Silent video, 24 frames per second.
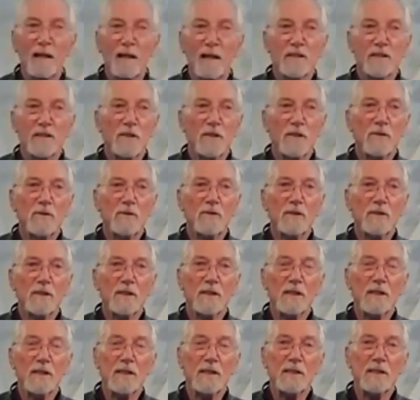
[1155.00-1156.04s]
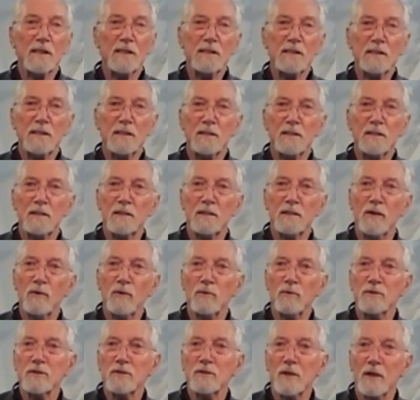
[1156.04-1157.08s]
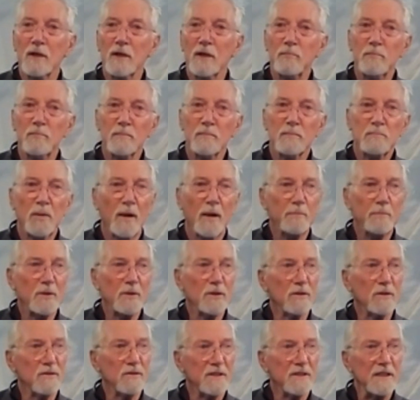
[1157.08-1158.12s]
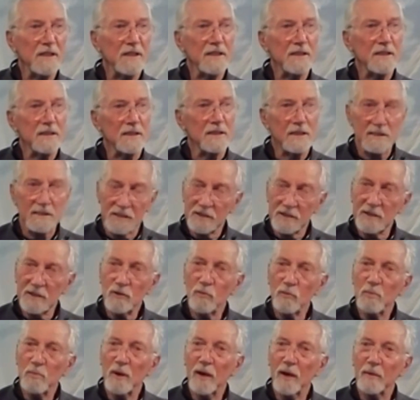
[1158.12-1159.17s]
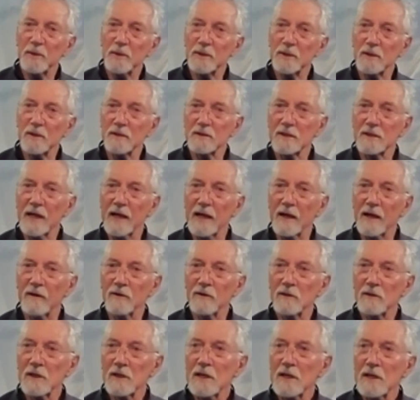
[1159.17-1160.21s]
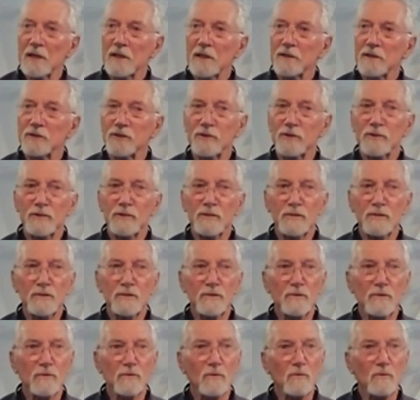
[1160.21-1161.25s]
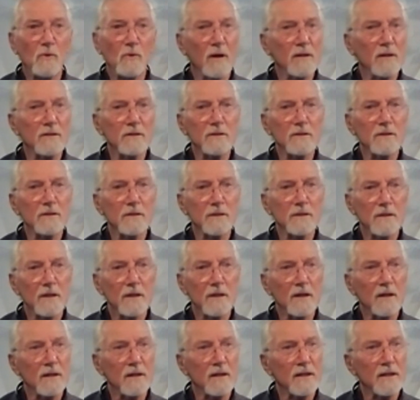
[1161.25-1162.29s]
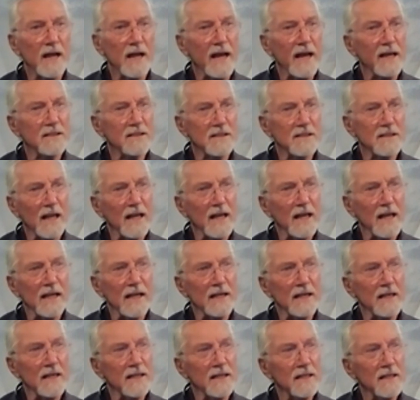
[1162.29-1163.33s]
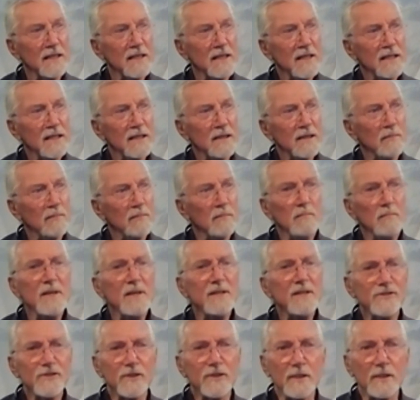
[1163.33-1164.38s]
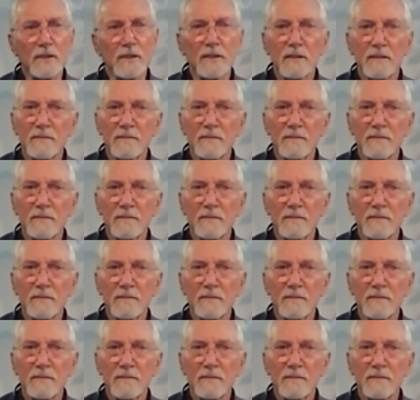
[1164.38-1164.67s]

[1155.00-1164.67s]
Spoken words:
So in India, it was popular then, and it's still popular now, to wander as a mystic